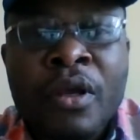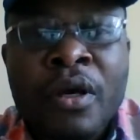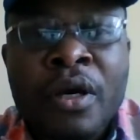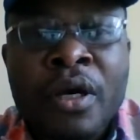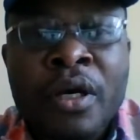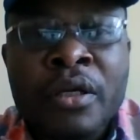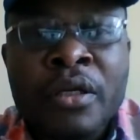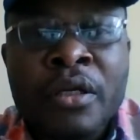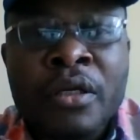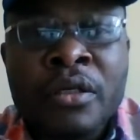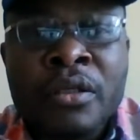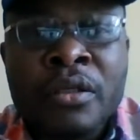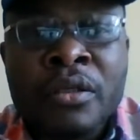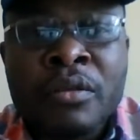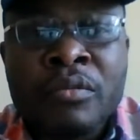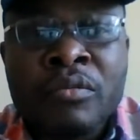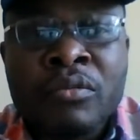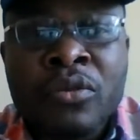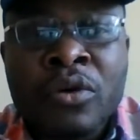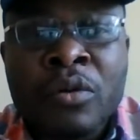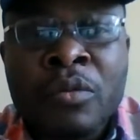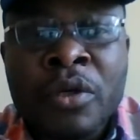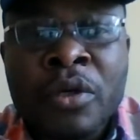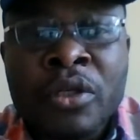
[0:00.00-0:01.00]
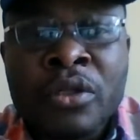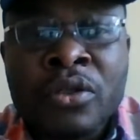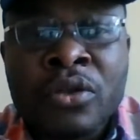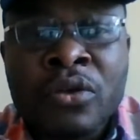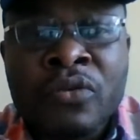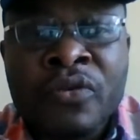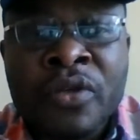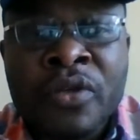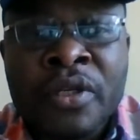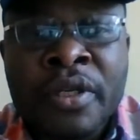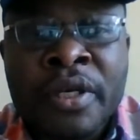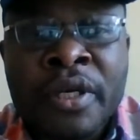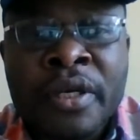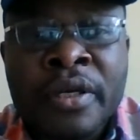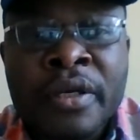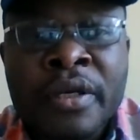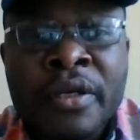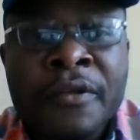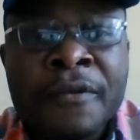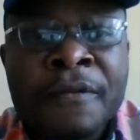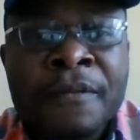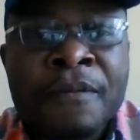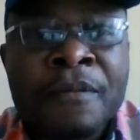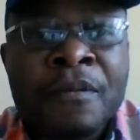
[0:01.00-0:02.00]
at this moment of the day.